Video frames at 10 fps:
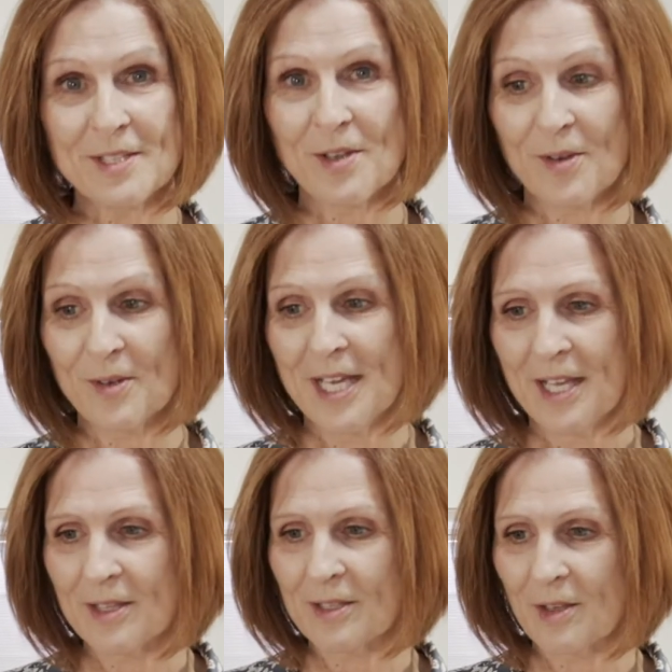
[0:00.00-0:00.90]
So
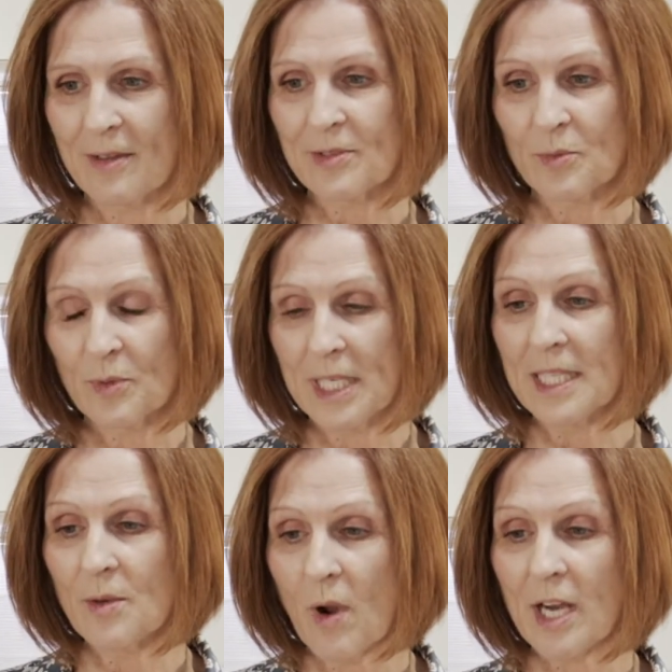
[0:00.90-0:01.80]
you have to
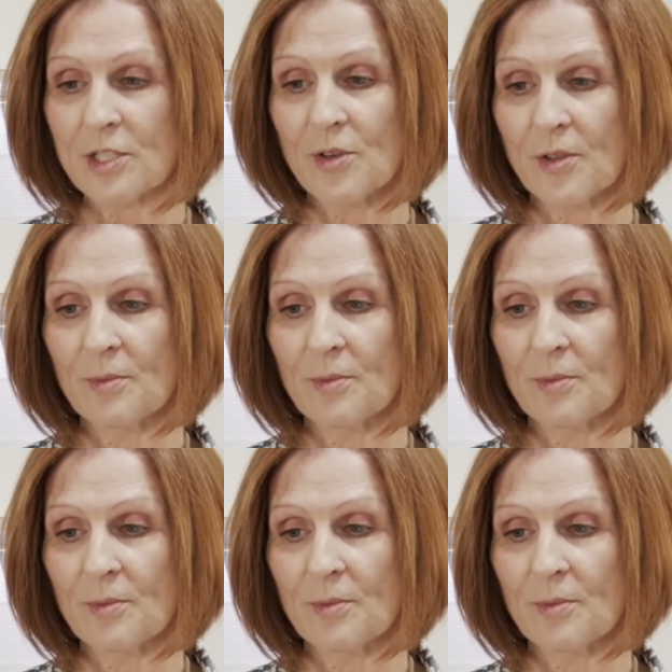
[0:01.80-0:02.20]
really watch your